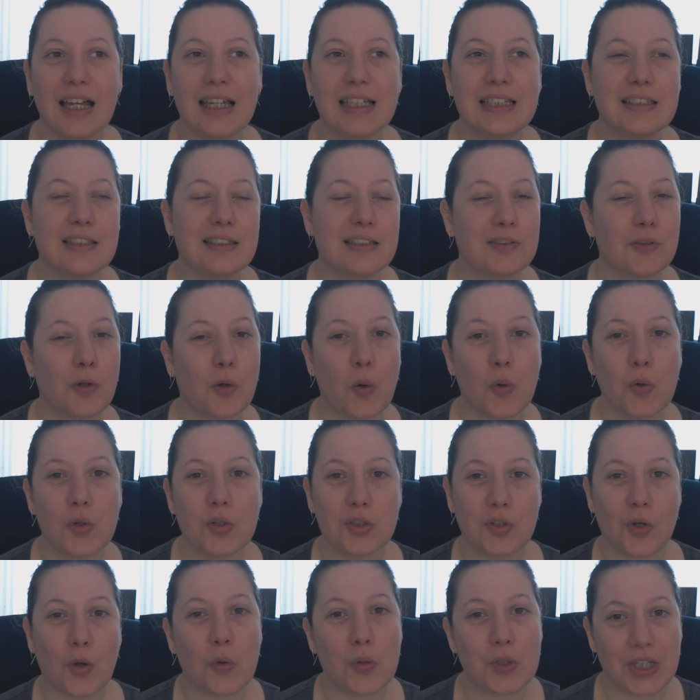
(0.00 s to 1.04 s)
It's so
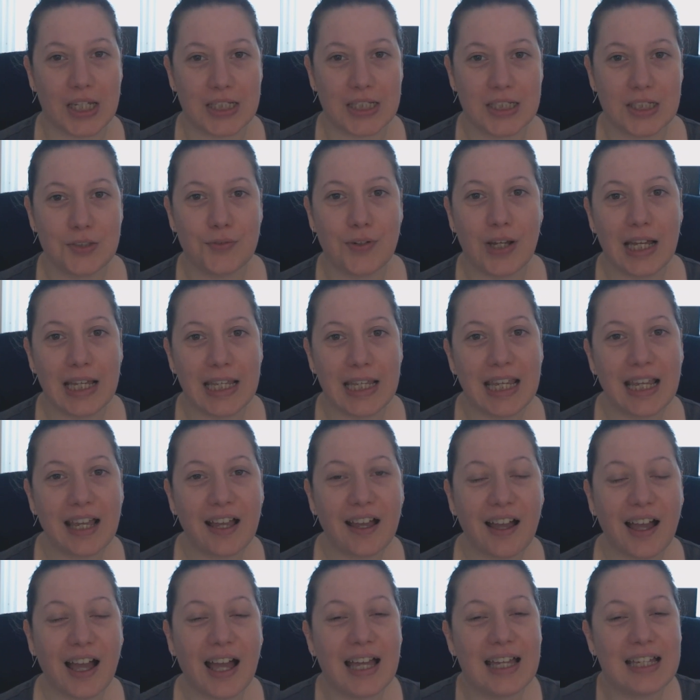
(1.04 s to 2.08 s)
satisfying,
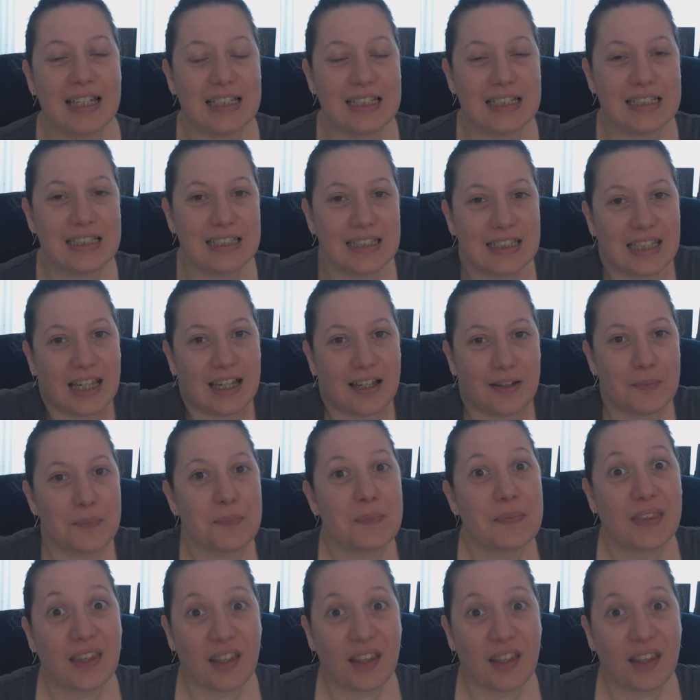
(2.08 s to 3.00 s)
and yeah,